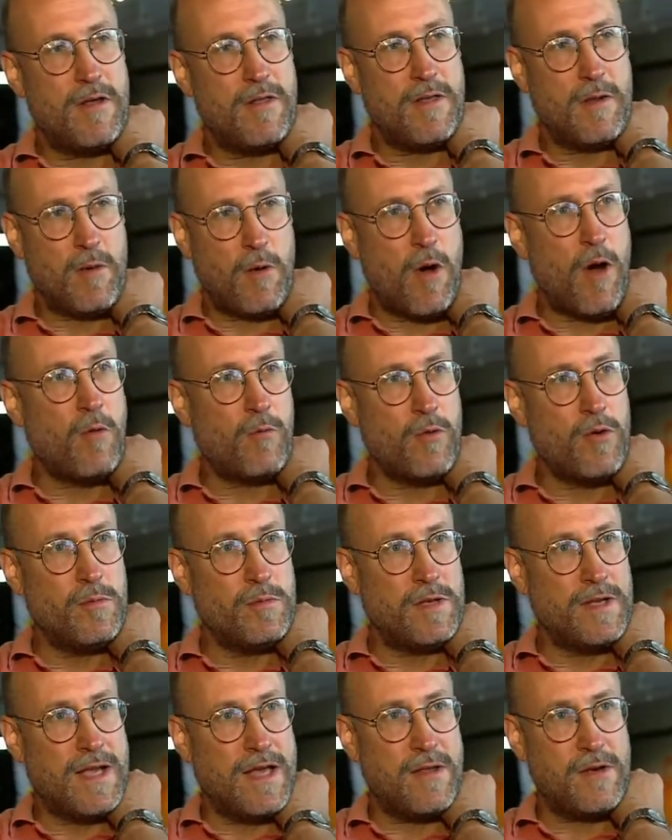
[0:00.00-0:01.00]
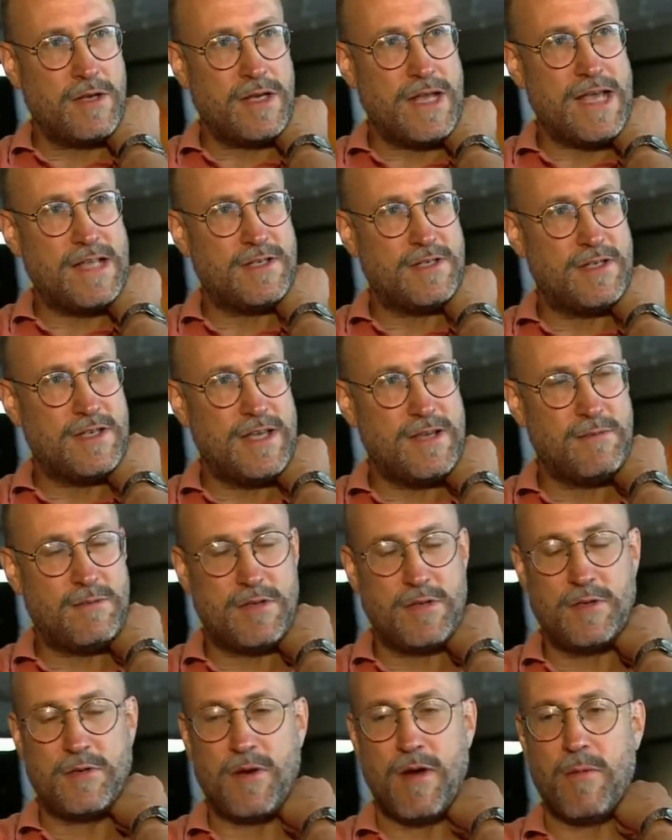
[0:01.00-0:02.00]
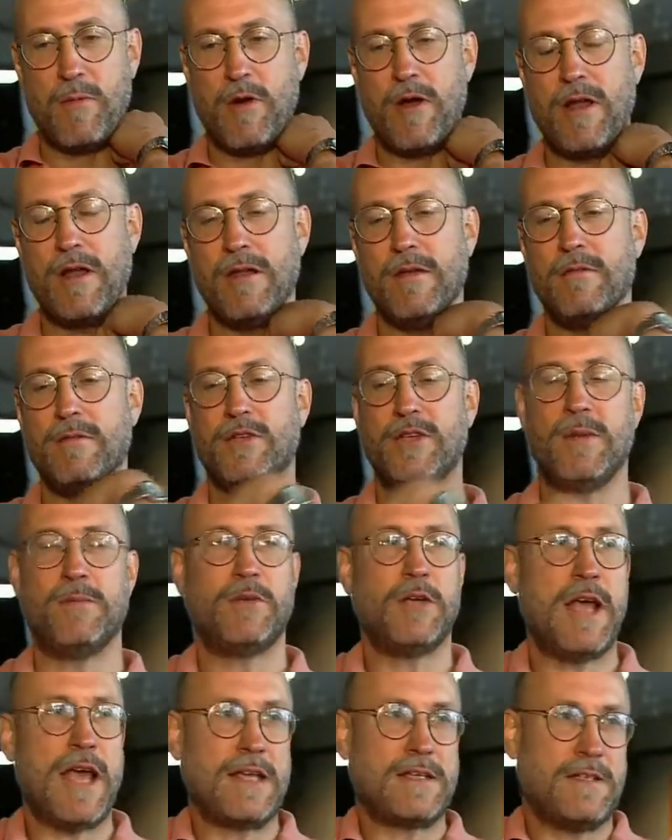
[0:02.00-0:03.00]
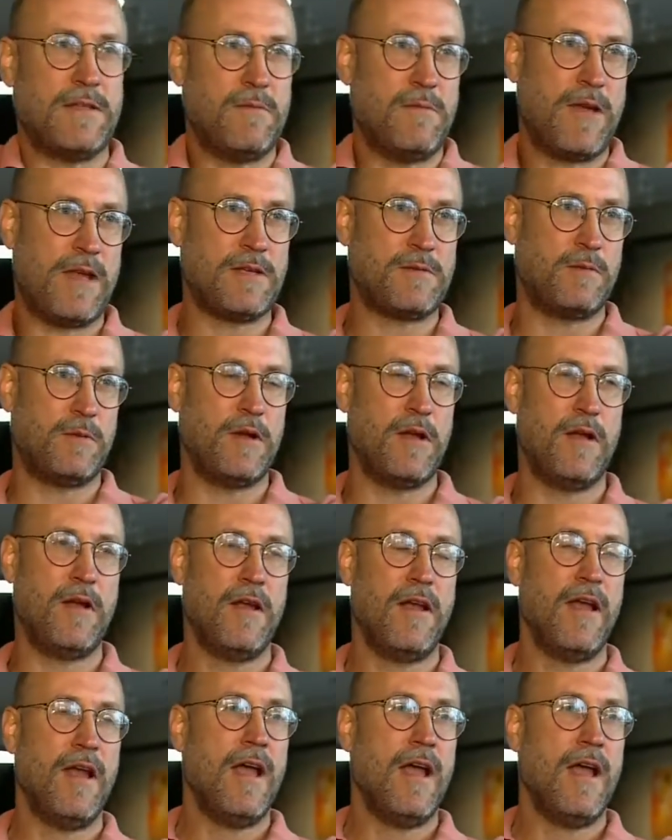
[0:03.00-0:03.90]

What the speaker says: They all roomed together, Ted Siebes, the drummer, and Chip Jackson, the bass player.